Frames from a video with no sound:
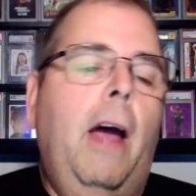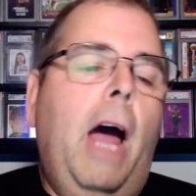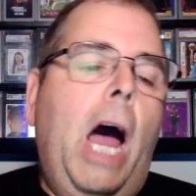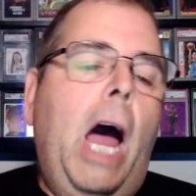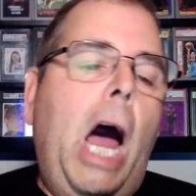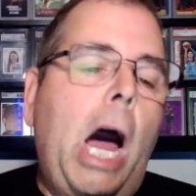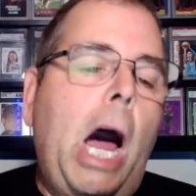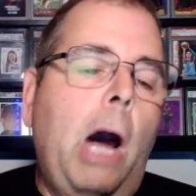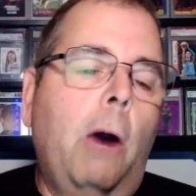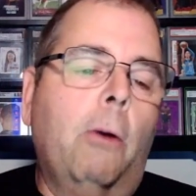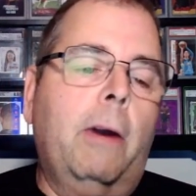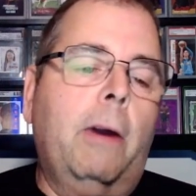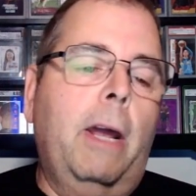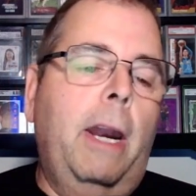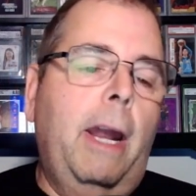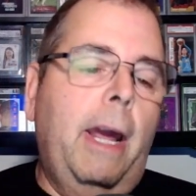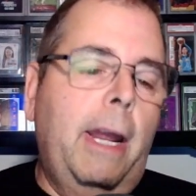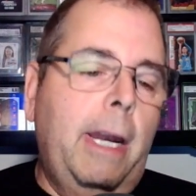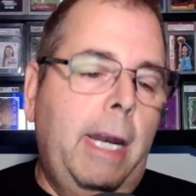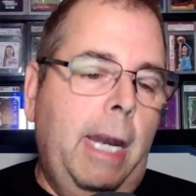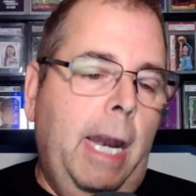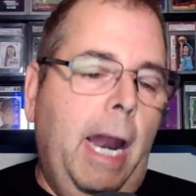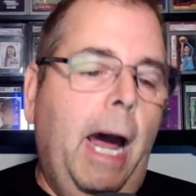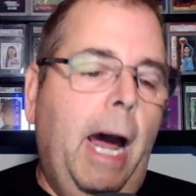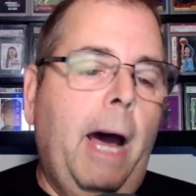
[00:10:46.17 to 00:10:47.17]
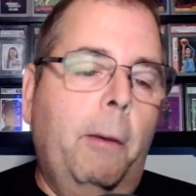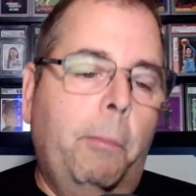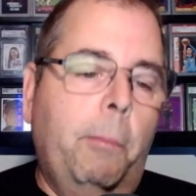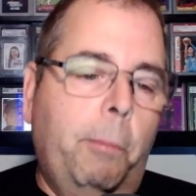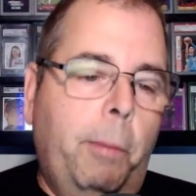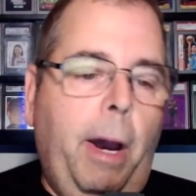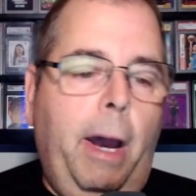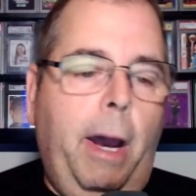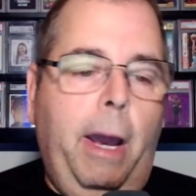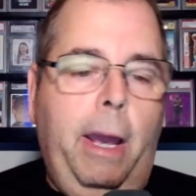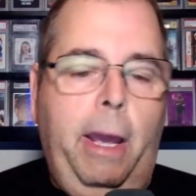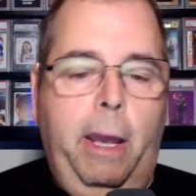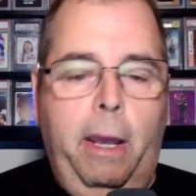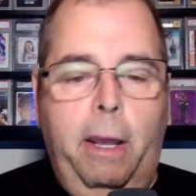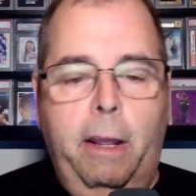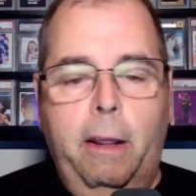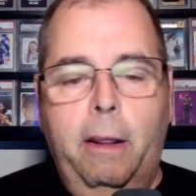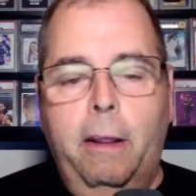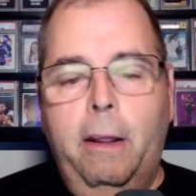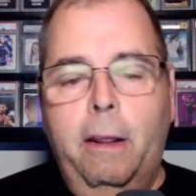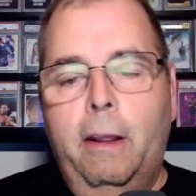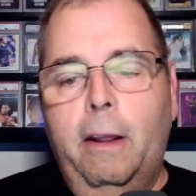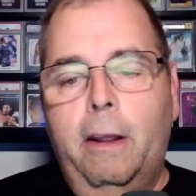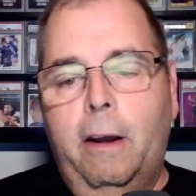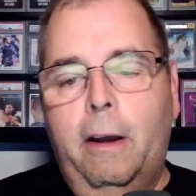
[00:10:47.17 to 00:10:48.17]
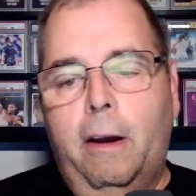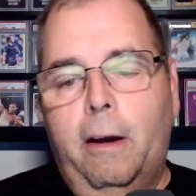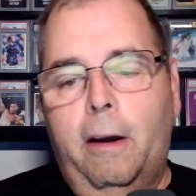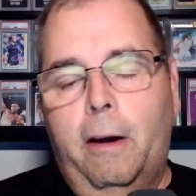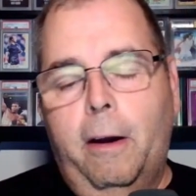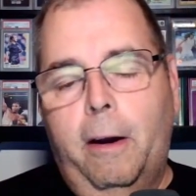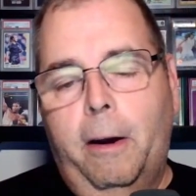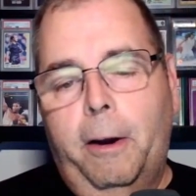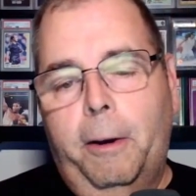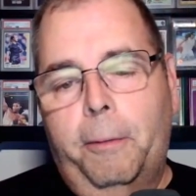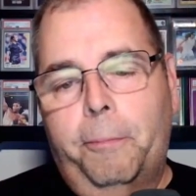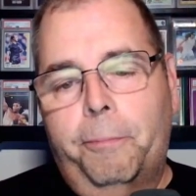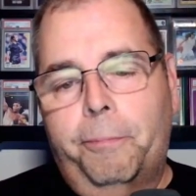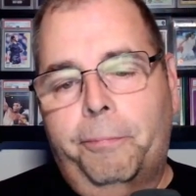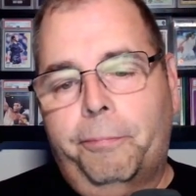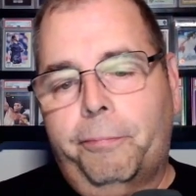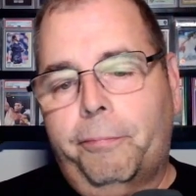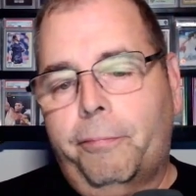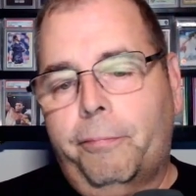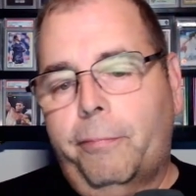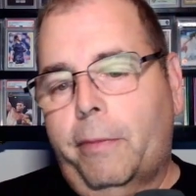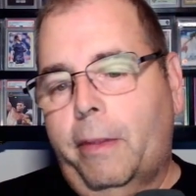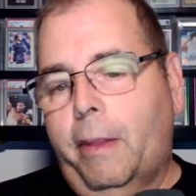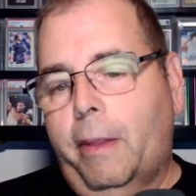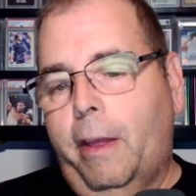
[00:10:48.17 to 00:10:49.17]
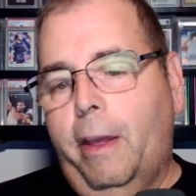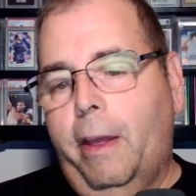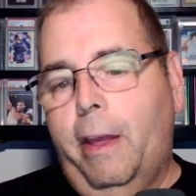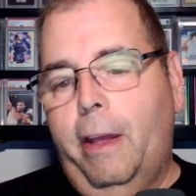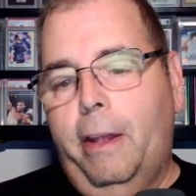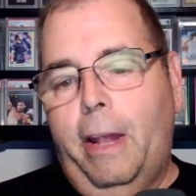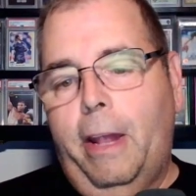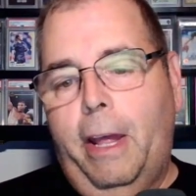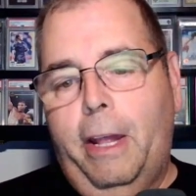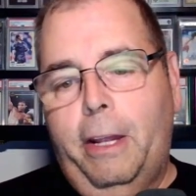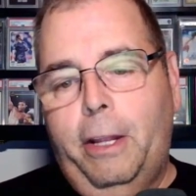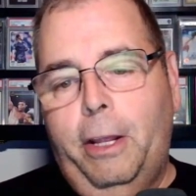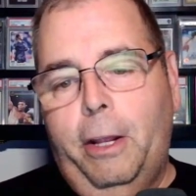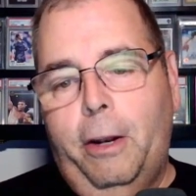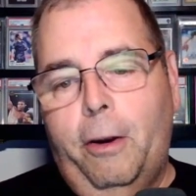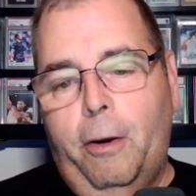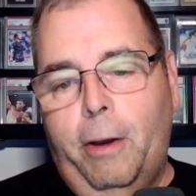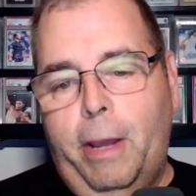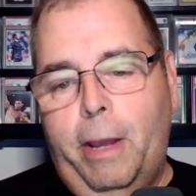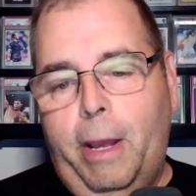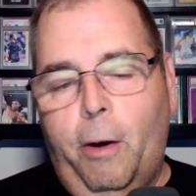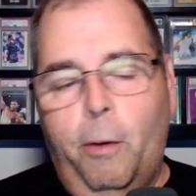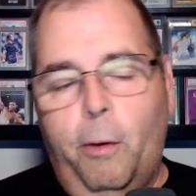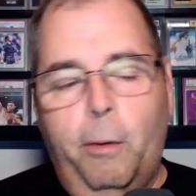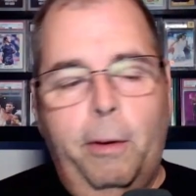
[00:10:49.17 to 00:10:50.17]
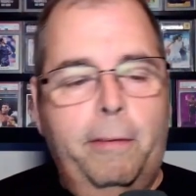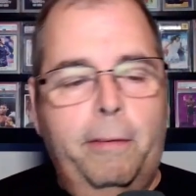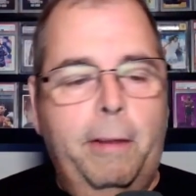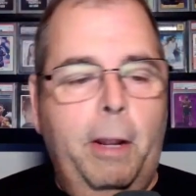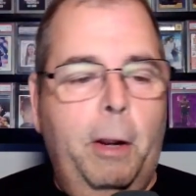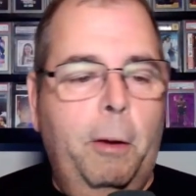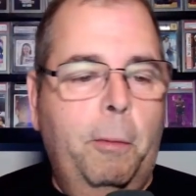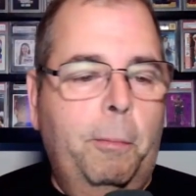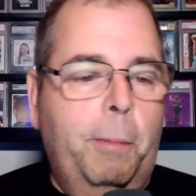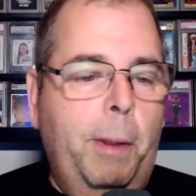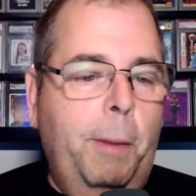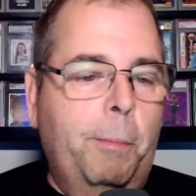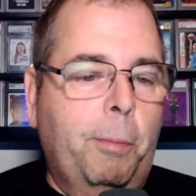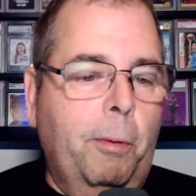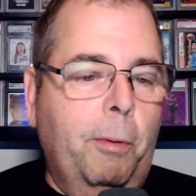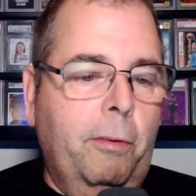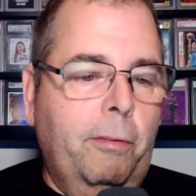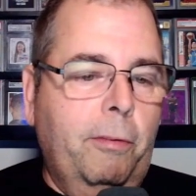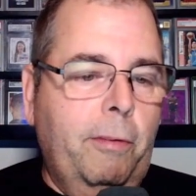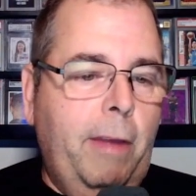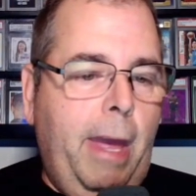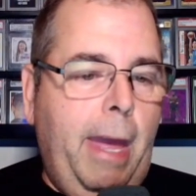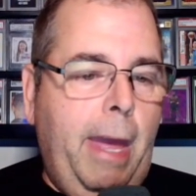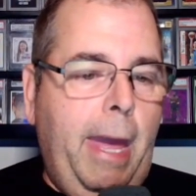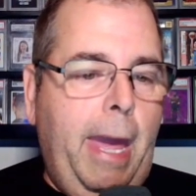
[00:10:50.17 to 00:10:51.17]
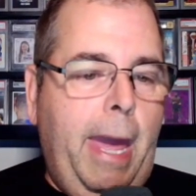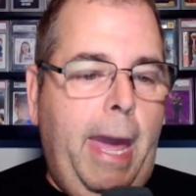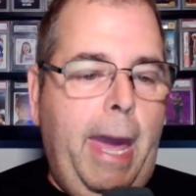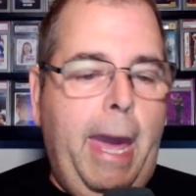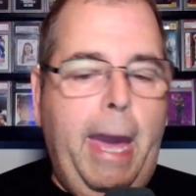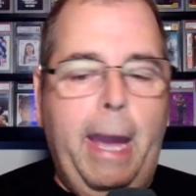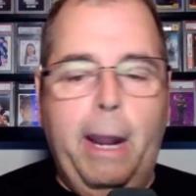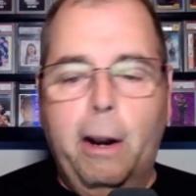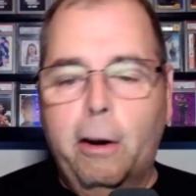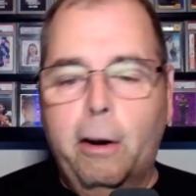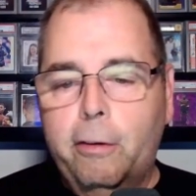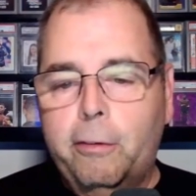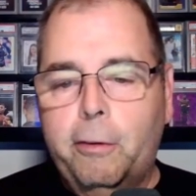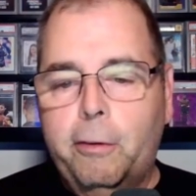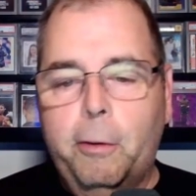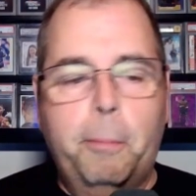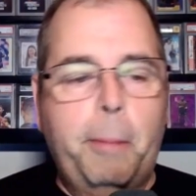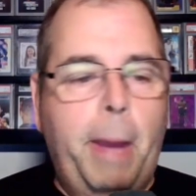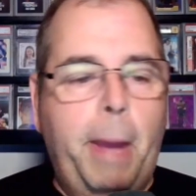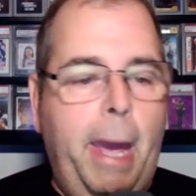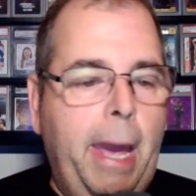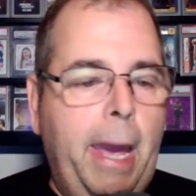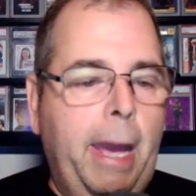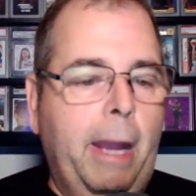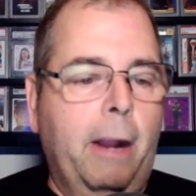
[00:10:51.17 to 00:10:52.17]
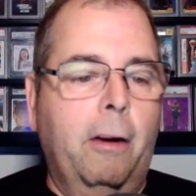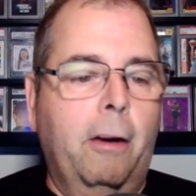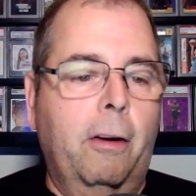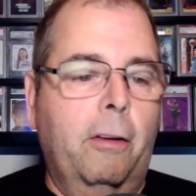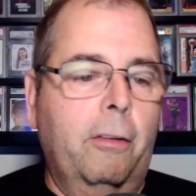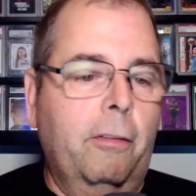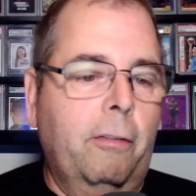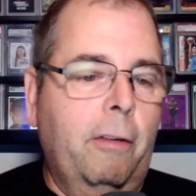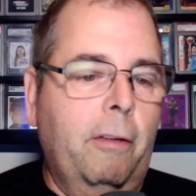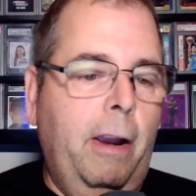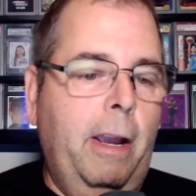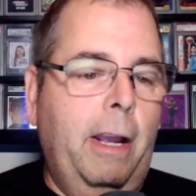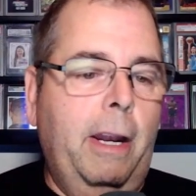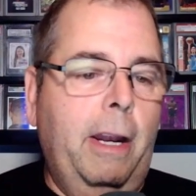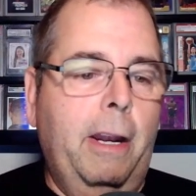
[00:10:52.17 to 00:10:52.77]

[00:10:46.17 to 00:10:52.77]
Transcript: How could I not buy it? And you know, you always hear people say hangers or bangers, right?